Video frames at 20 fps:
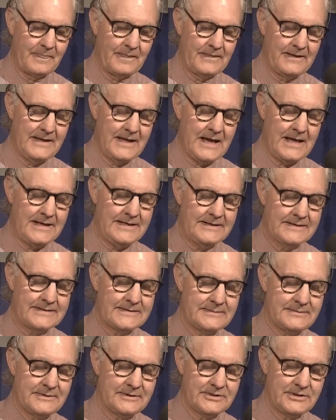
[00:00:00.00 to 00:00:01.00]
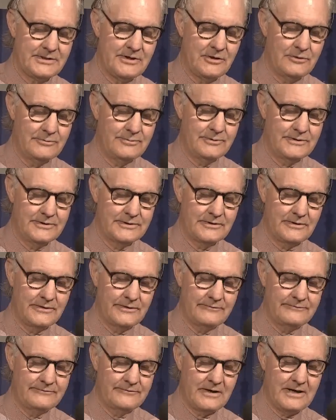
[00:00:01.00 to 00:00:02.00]
The art exhibition opens on the
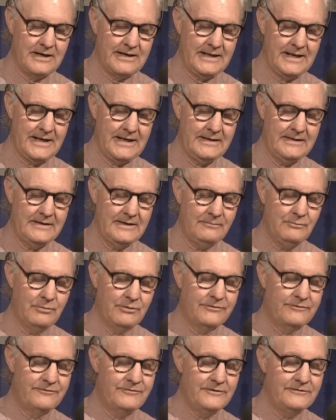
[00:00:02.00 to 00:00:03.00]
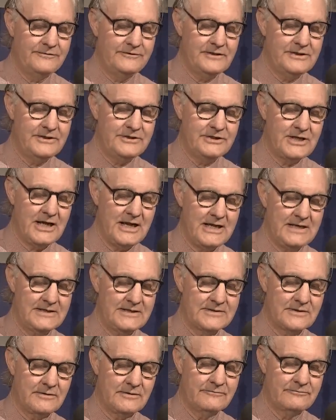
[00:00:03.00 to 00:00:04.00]
Friday with 50
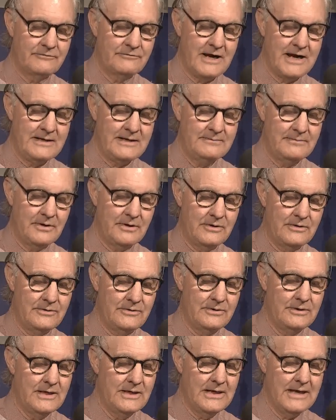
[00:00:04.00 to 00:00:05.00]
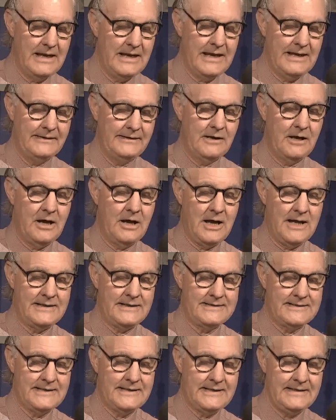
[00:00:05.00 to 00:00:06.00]
Shades of Rainbow and a high
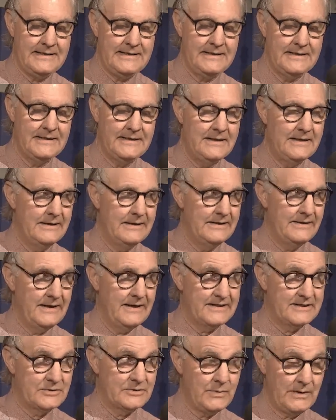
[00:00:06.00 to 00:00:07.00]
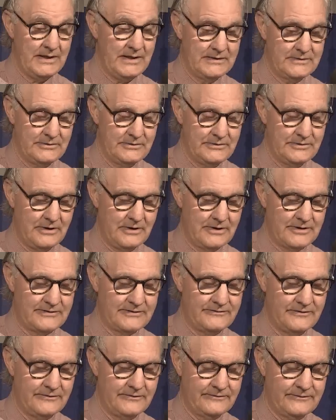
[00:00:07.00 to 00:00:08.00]
tea. That's
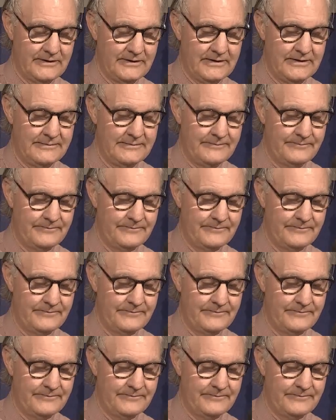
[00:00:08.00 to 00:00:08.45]
$22.50.